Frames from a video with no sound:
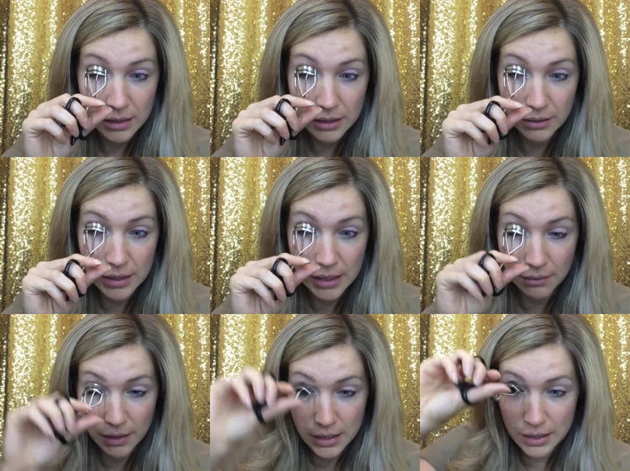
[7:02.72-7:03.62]
Squeeze it
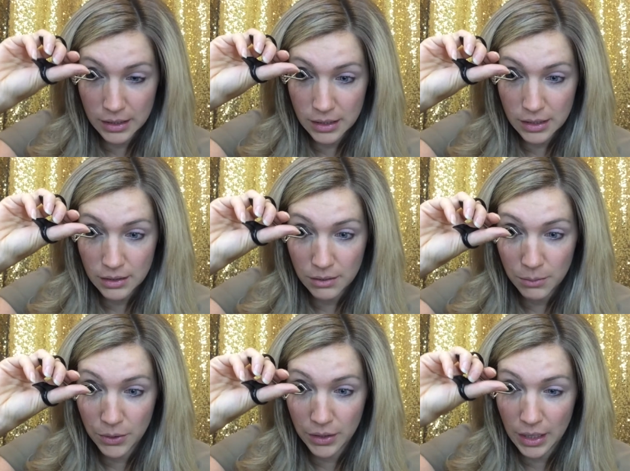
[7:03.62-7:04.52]
once,
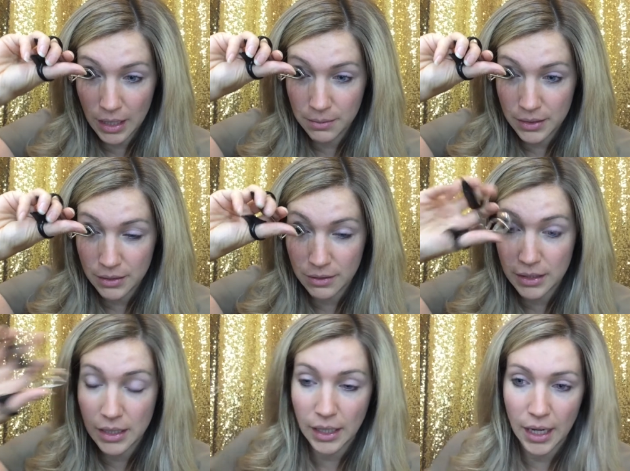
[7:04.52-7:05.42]
pull it up,
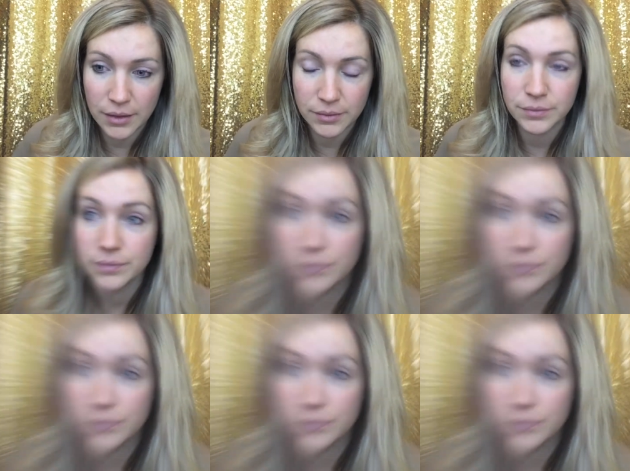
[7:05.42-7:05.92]
squeeze it again.